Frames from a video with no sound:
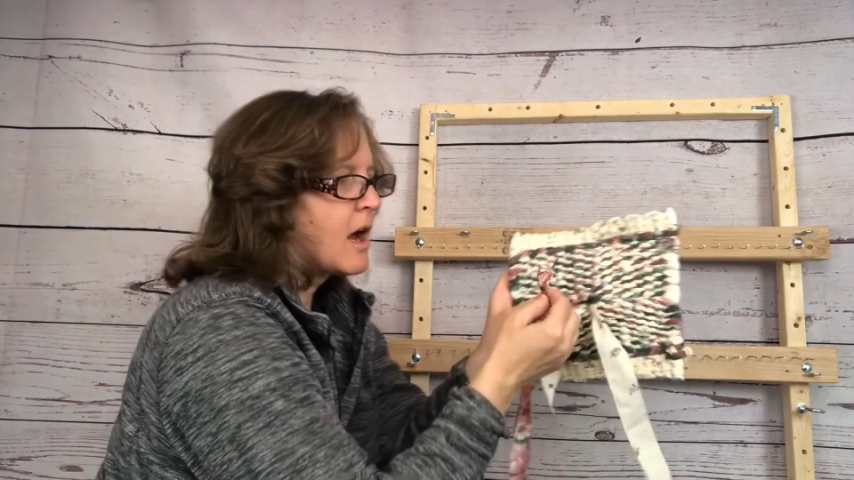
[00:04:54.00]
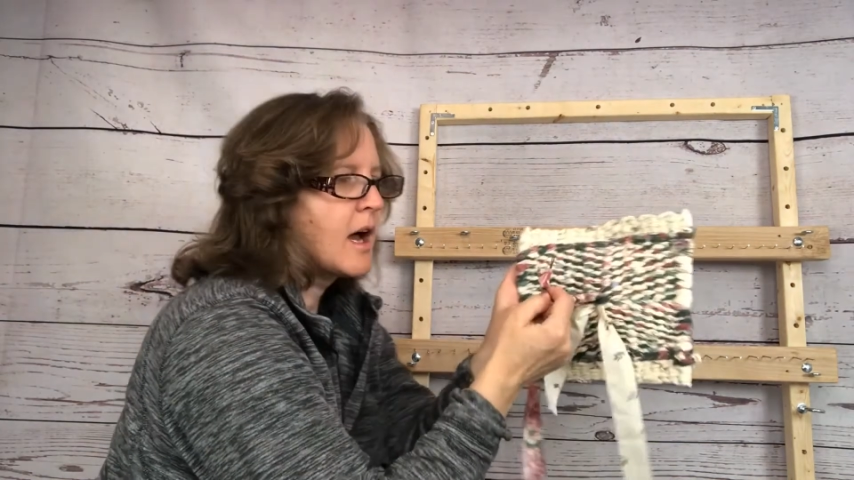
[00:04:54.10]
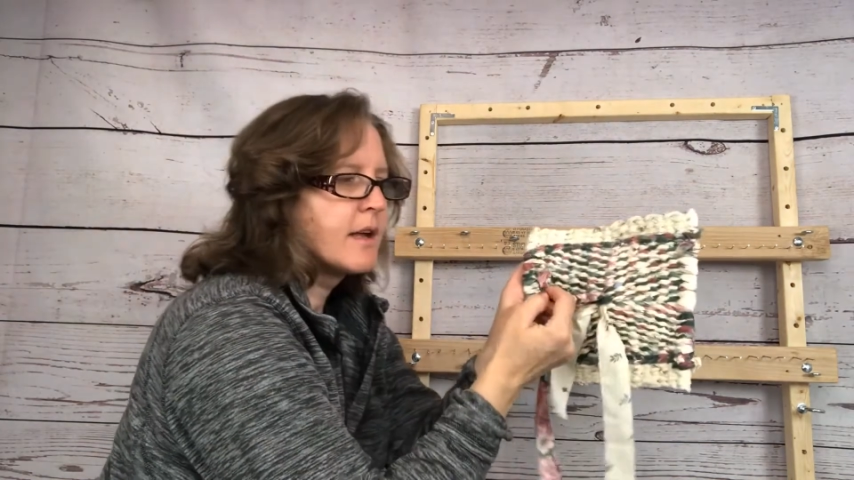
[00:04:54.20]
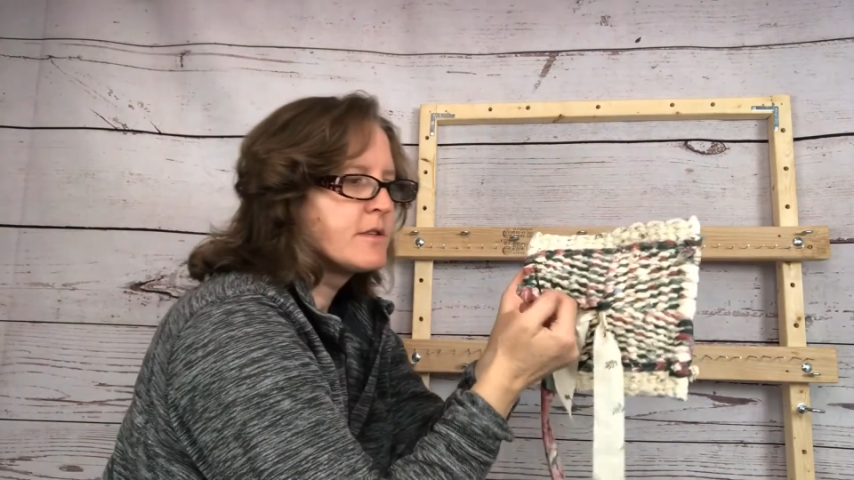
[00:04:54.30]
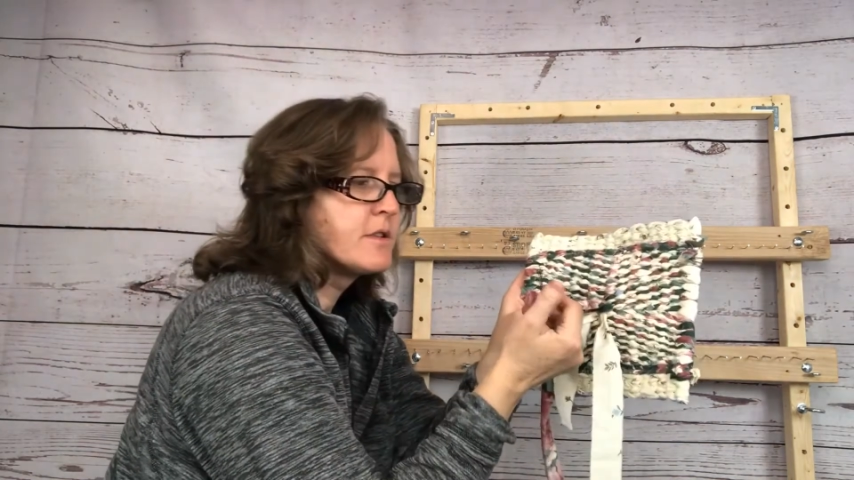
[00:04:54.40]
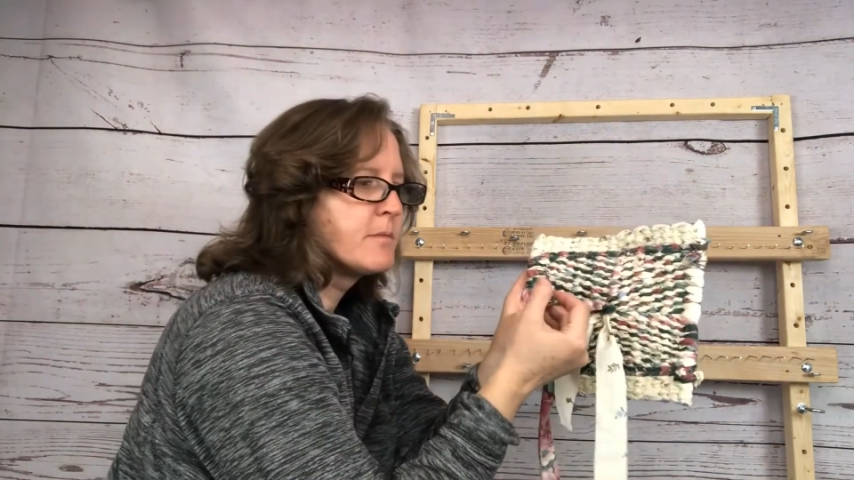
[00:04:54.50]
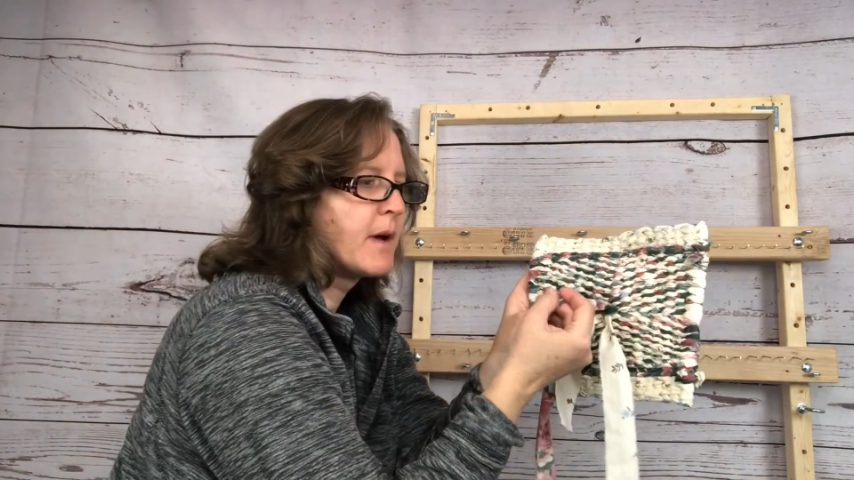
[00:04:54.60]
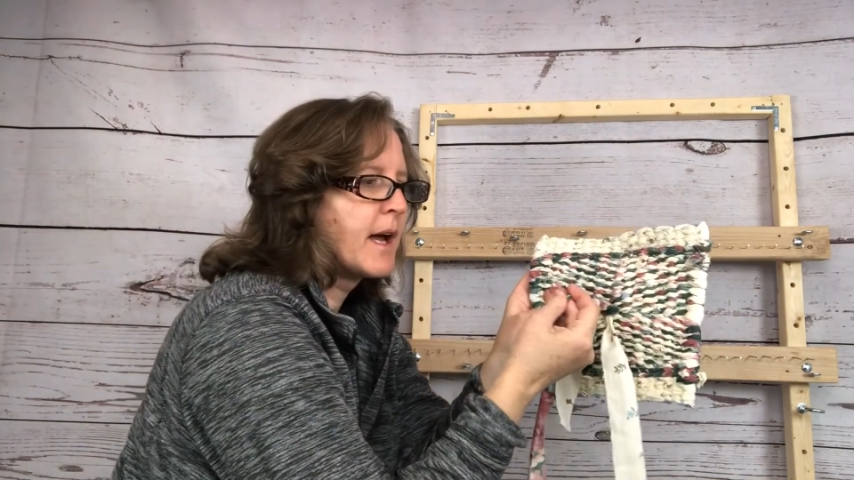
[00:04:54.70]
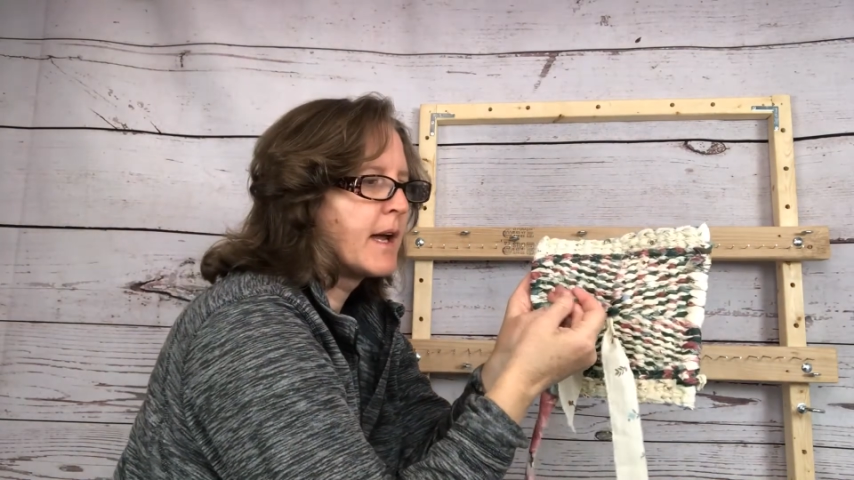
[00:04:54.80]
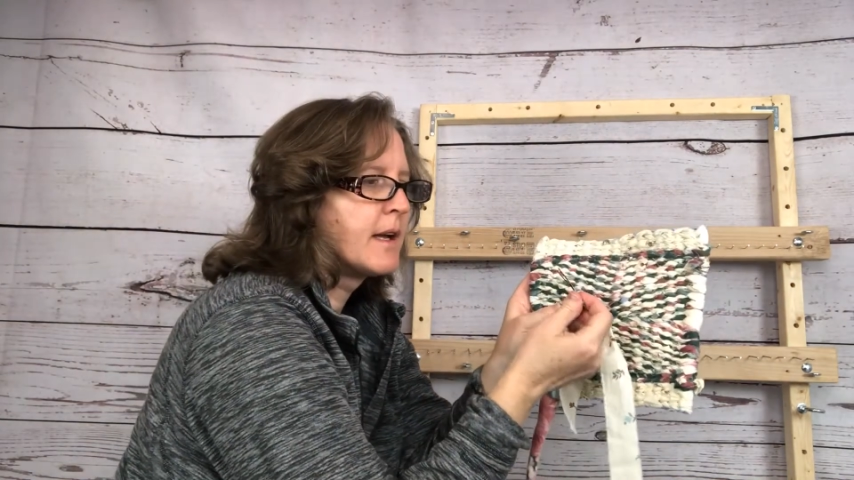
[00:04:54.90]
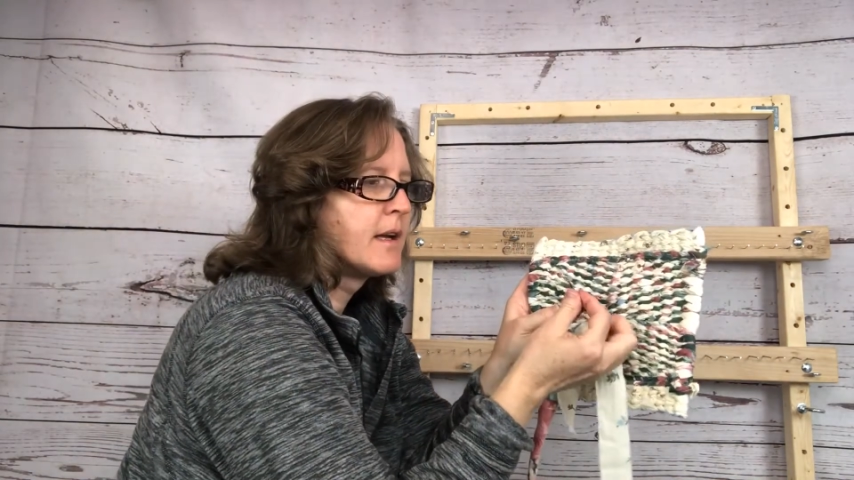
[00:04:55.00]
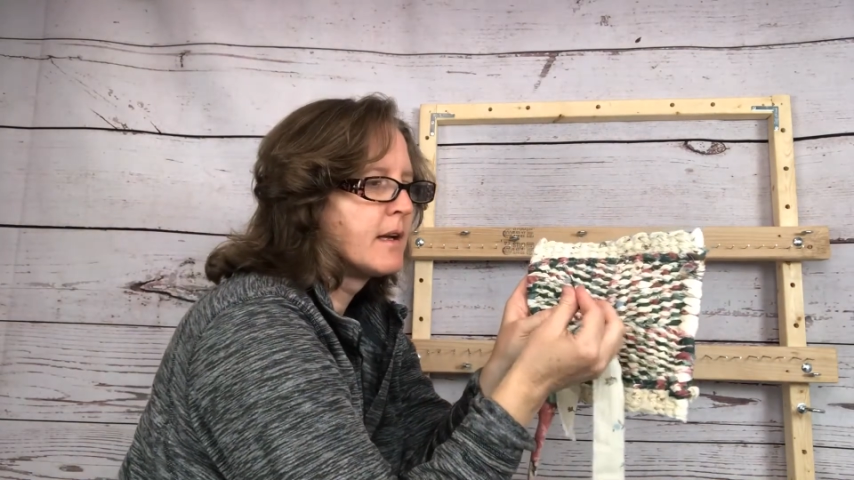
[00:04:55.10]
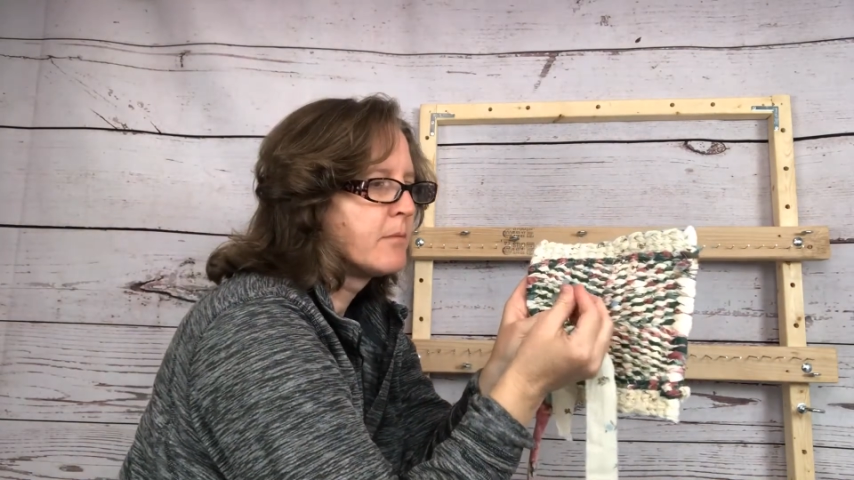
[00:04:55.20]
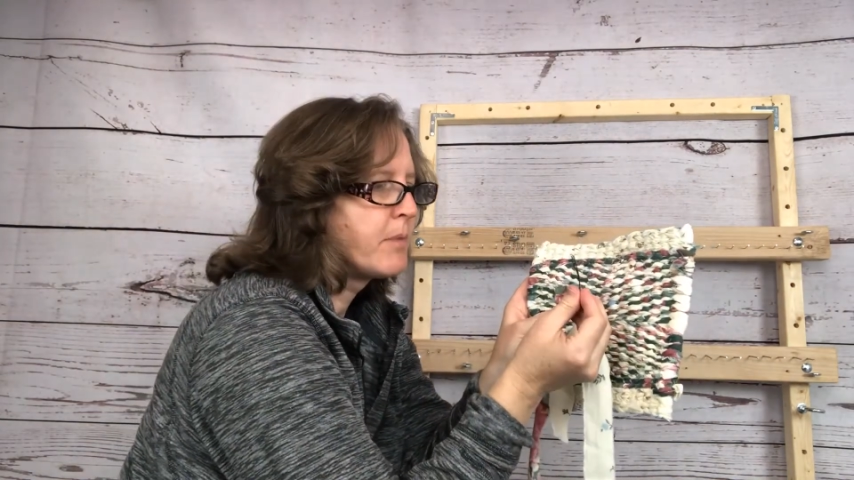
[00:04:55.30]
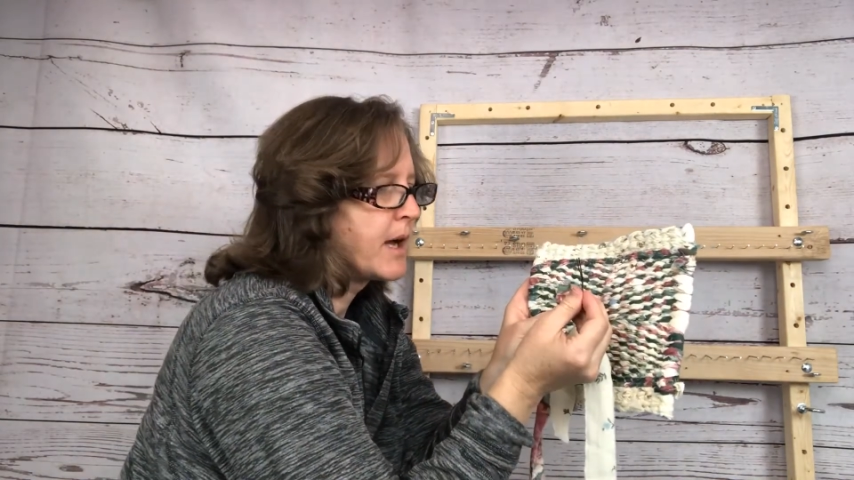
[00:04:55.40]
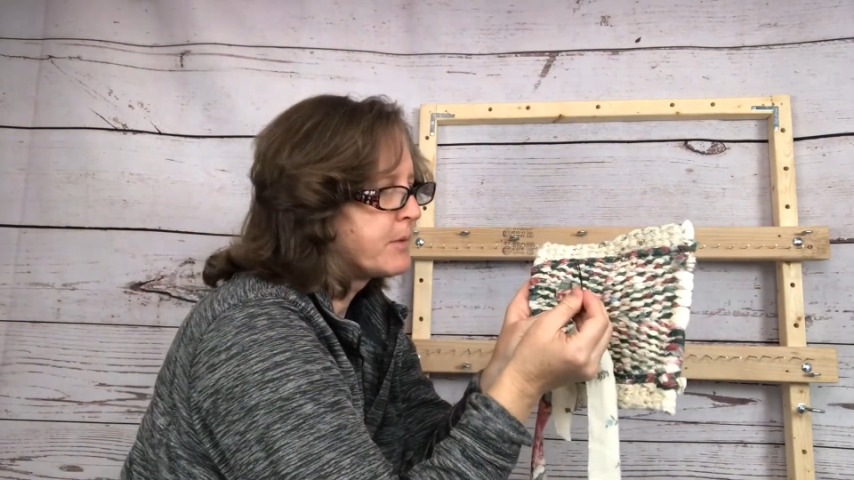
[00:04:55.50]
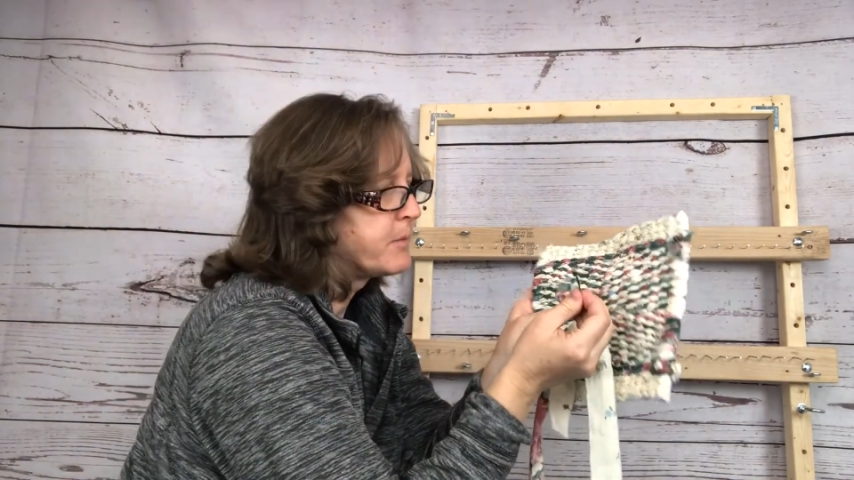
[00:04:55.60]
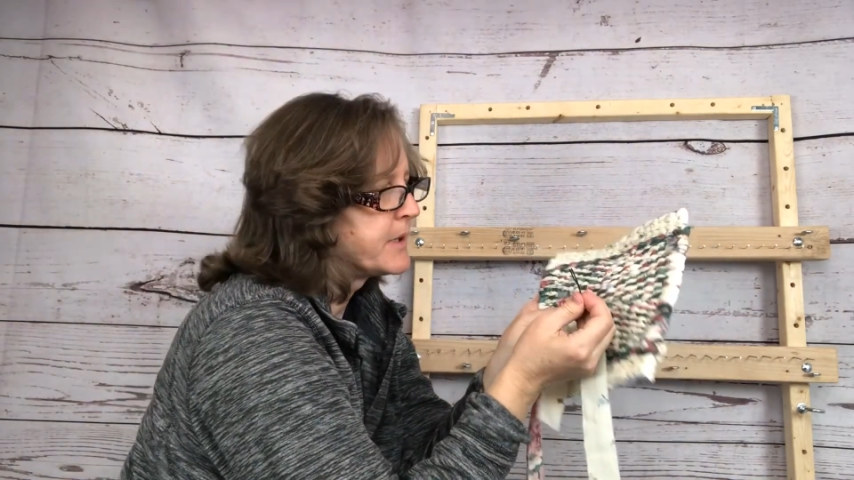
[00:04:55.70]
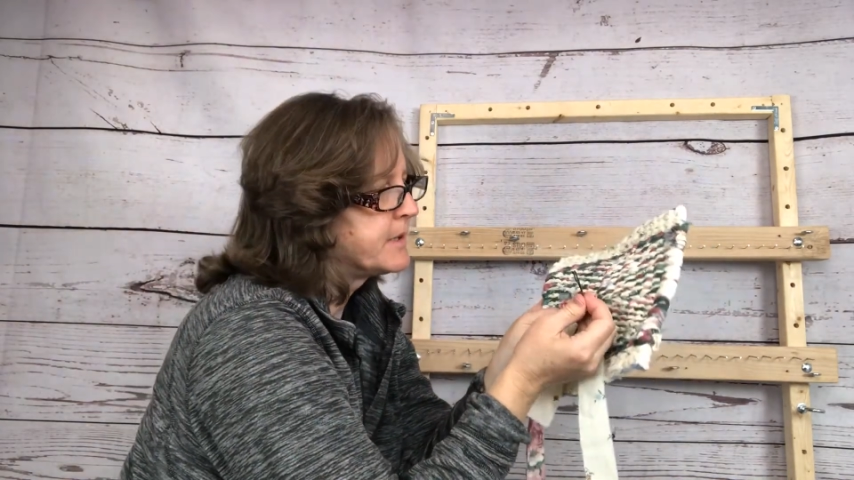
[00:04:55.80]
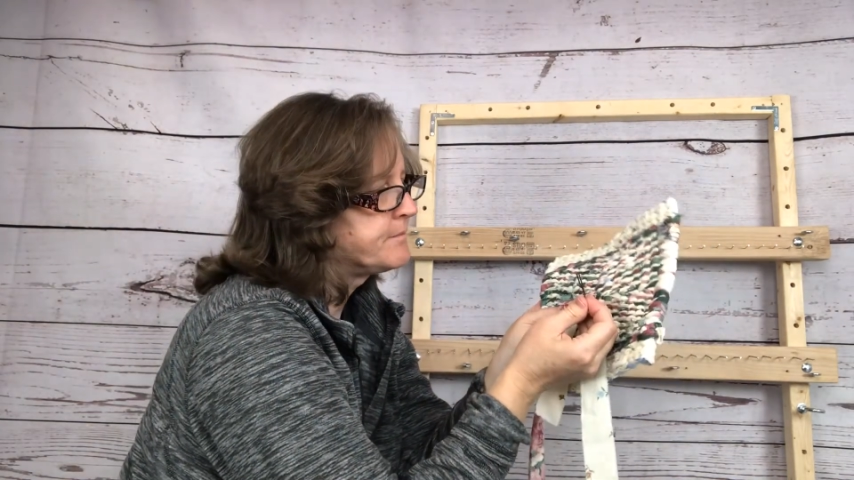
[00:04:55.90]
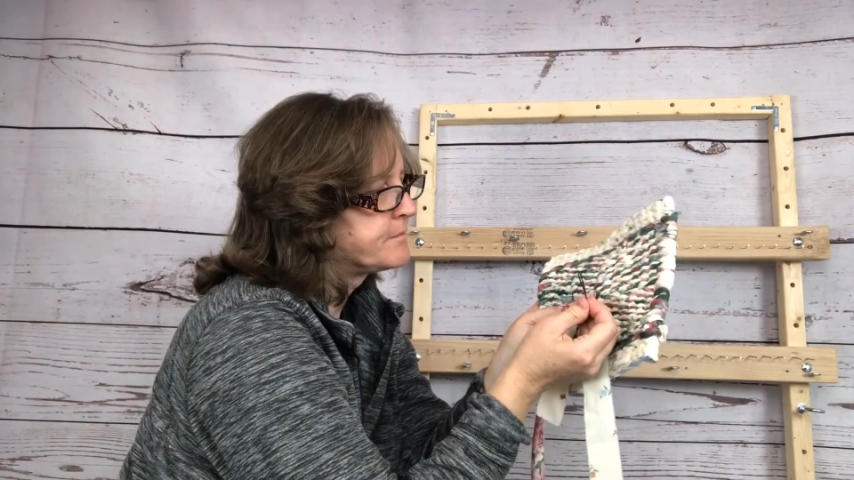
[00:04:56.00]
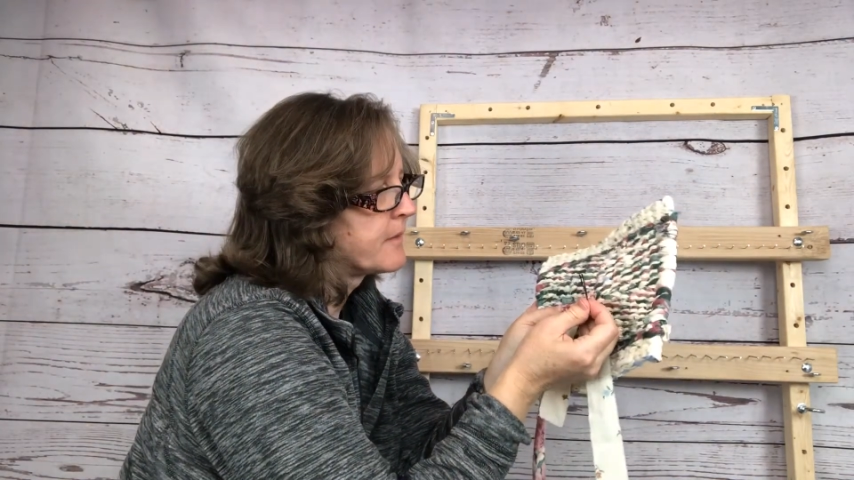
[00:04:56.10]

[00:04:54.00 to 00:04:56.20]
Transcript: onto my bobby pin,